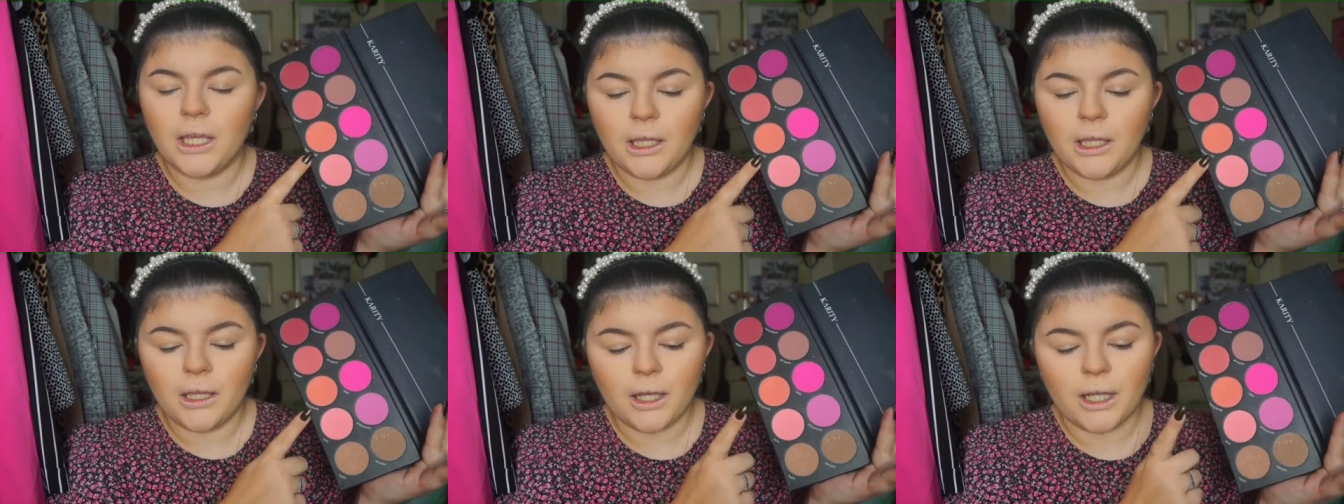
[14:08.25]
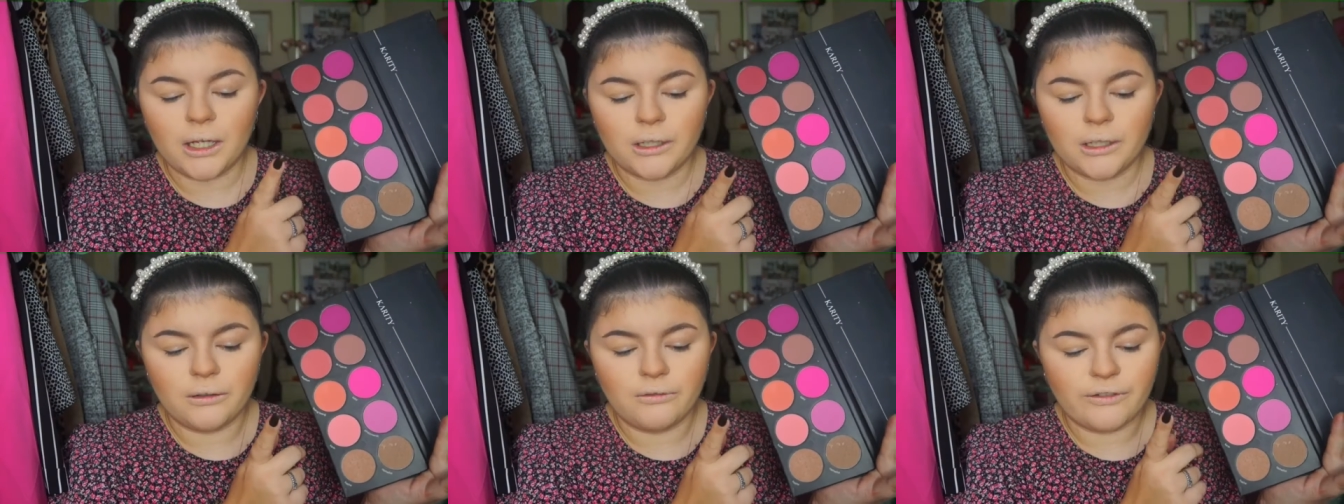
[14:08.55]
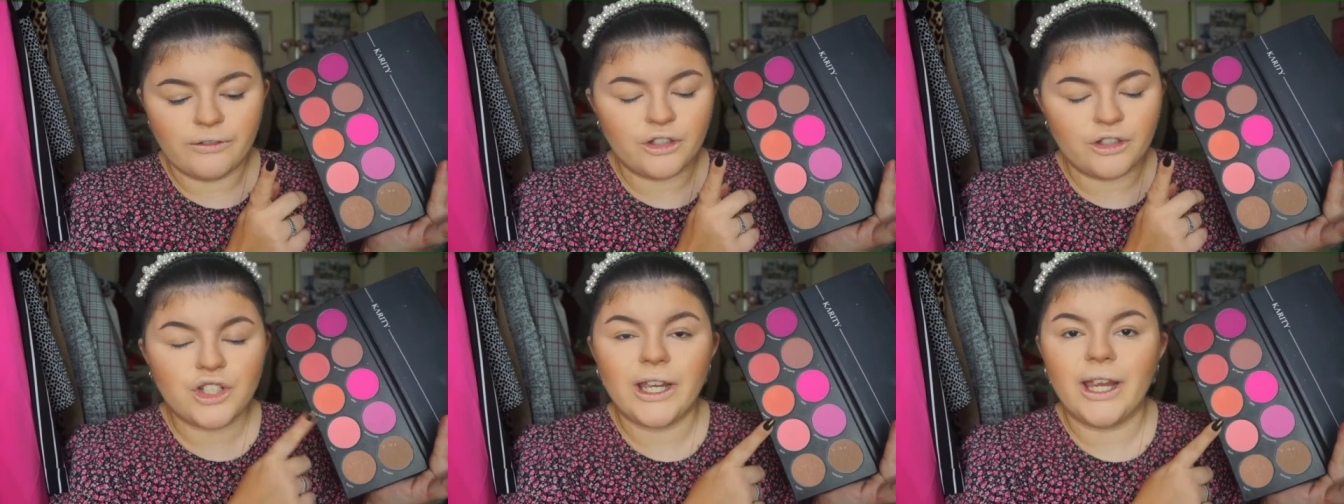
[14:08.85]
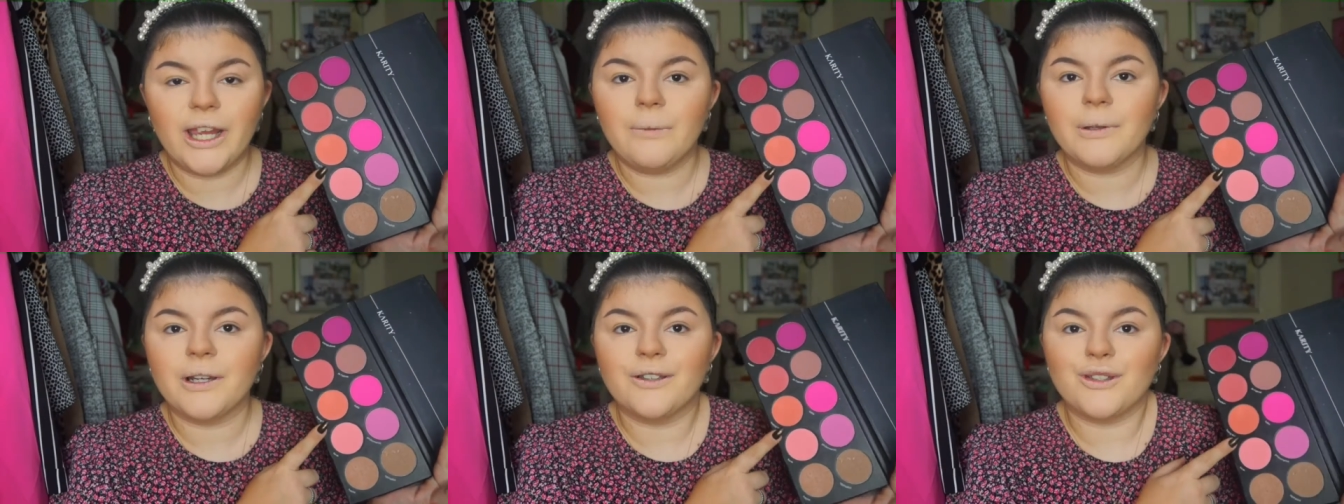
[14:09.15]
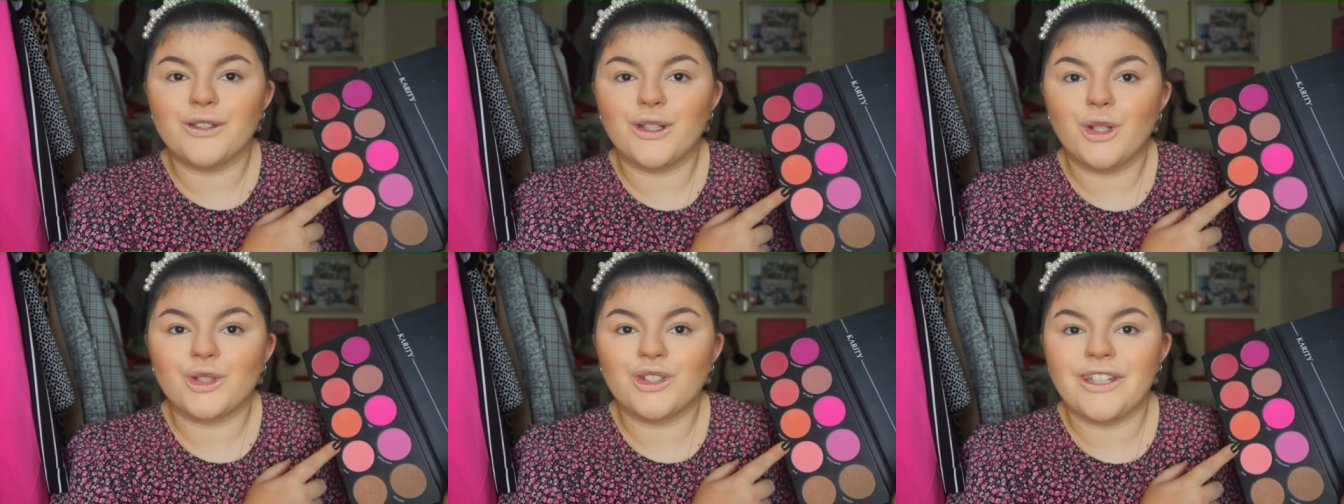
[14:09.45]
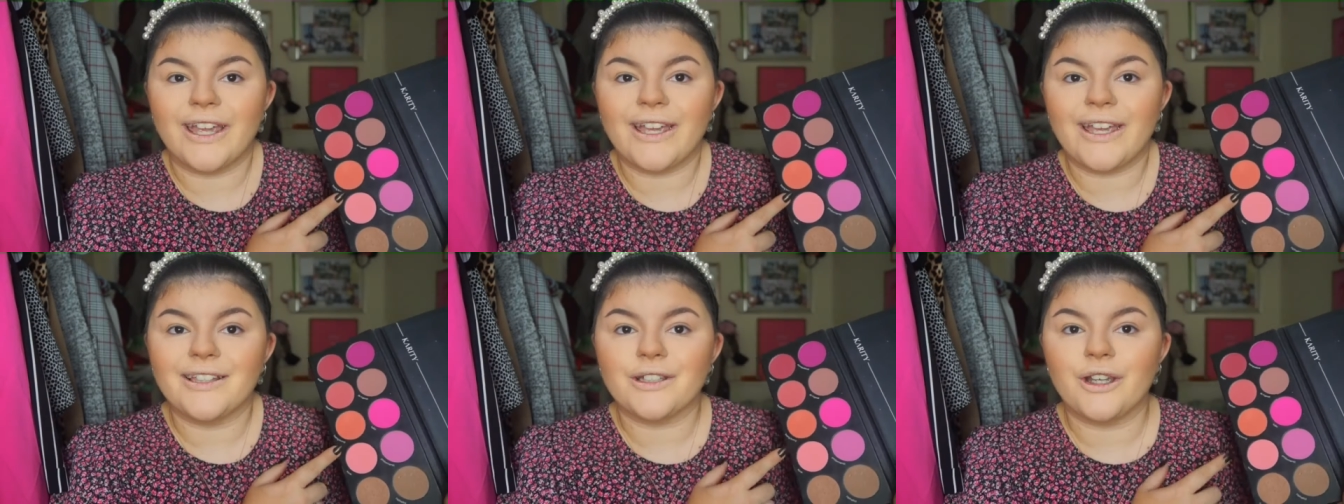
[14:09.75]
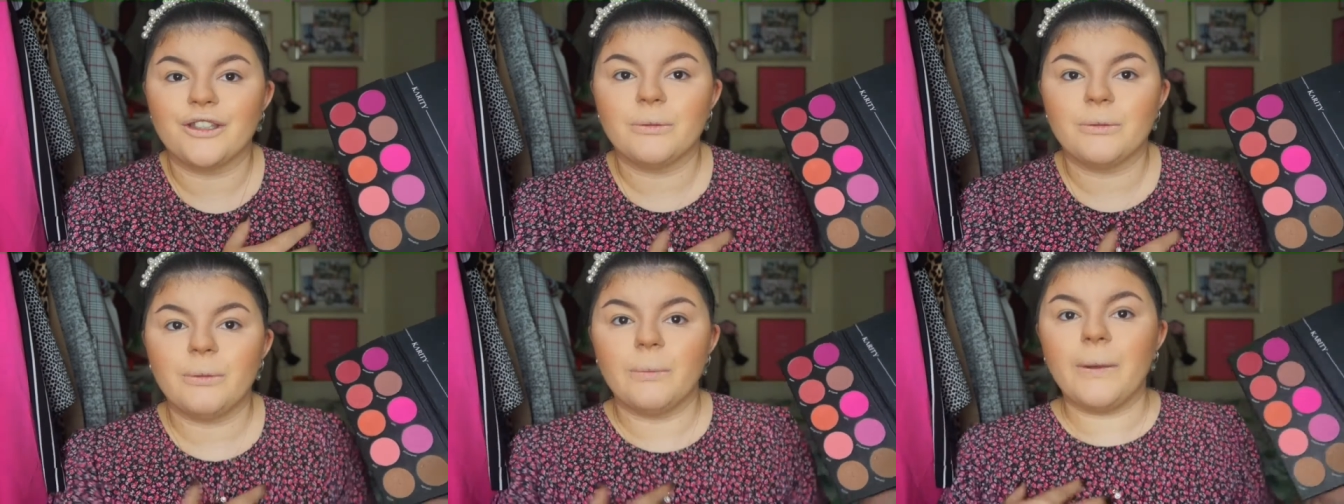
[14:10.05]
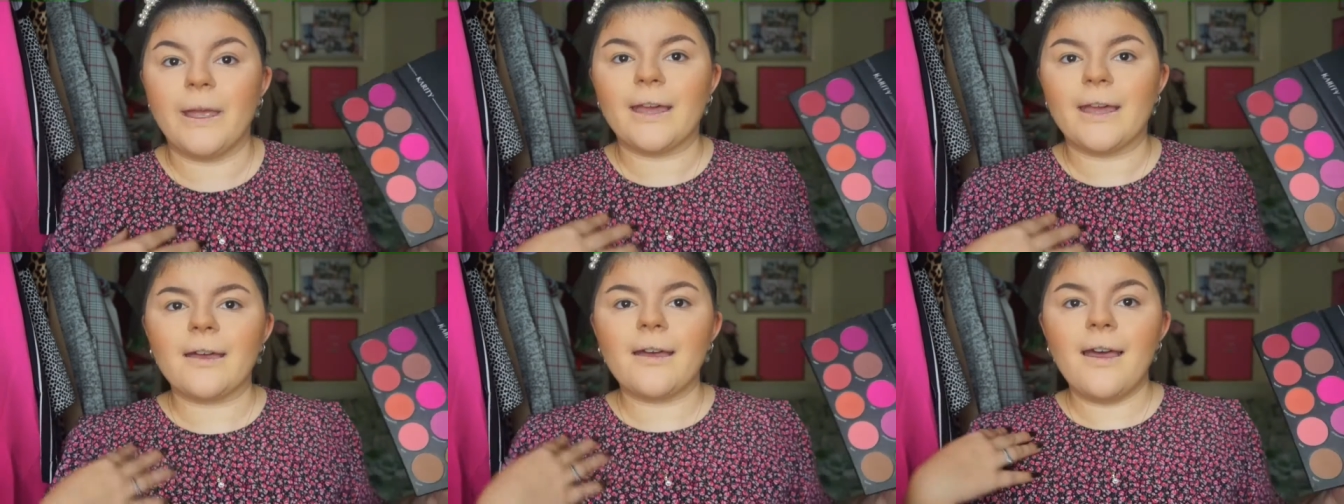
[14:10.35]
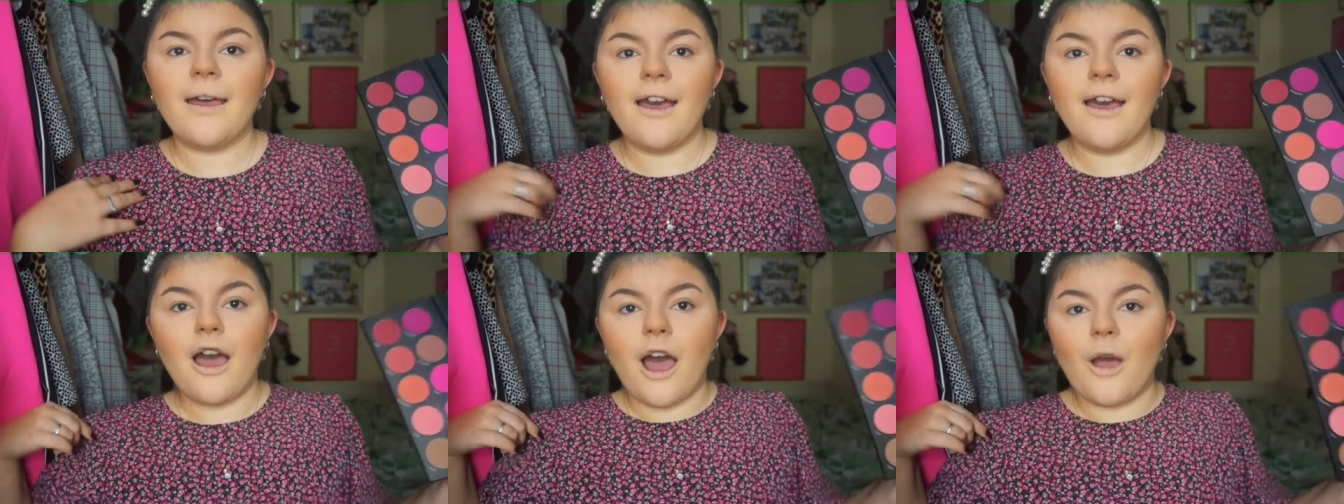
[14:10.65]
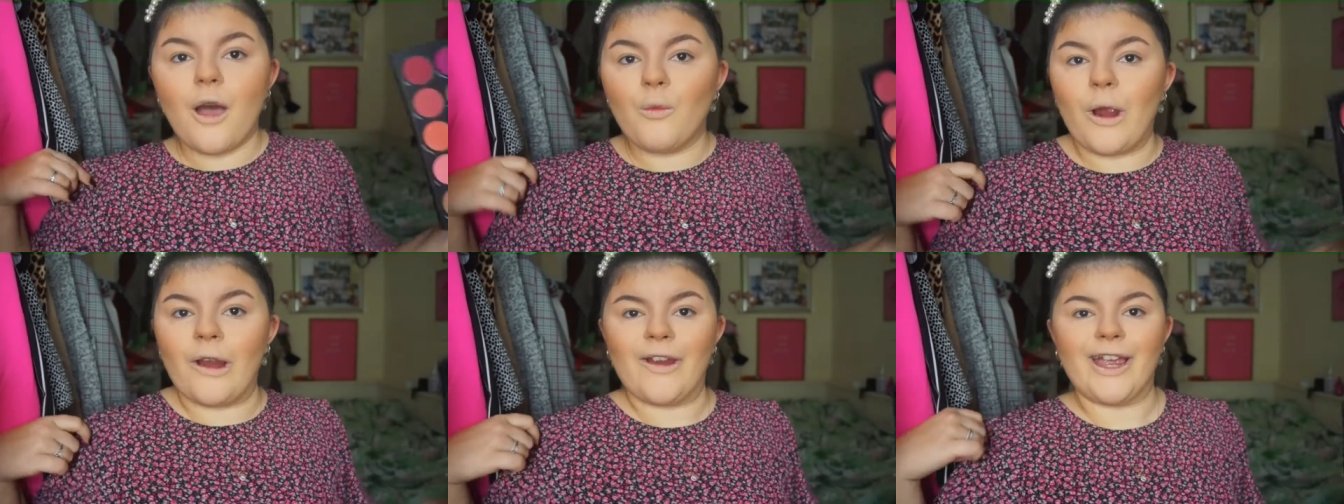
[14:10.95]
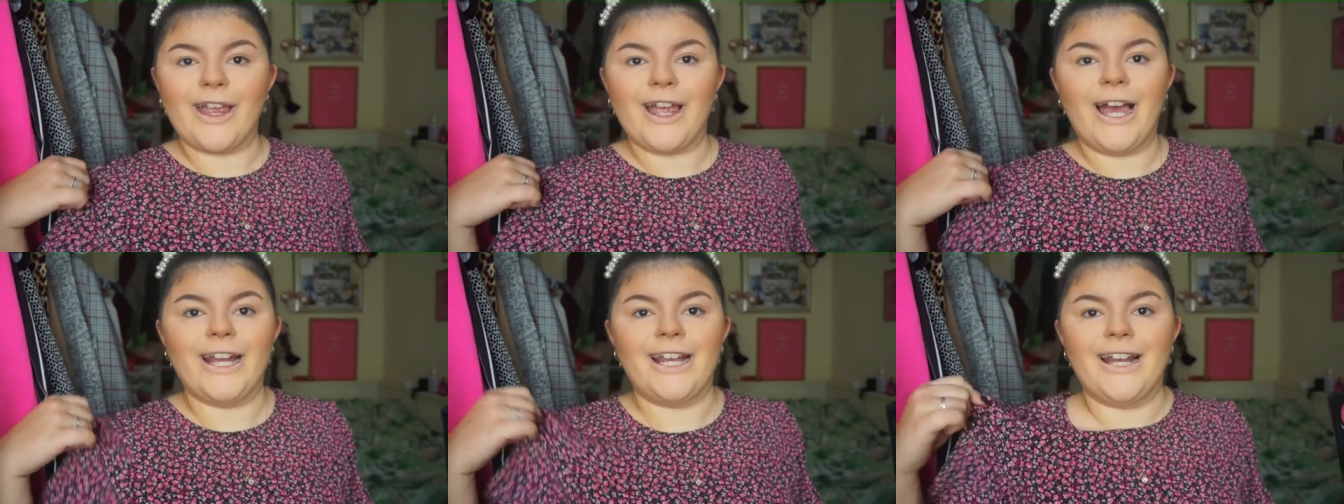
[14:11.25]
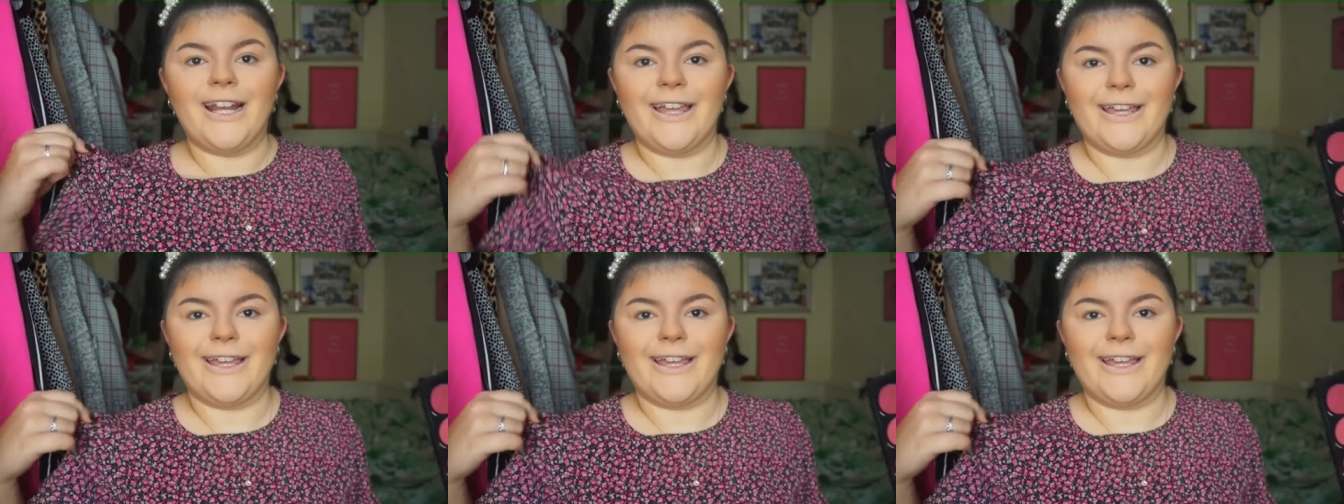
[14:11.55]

kind of shade because the look today is going to be pink. I'm wearing kind of like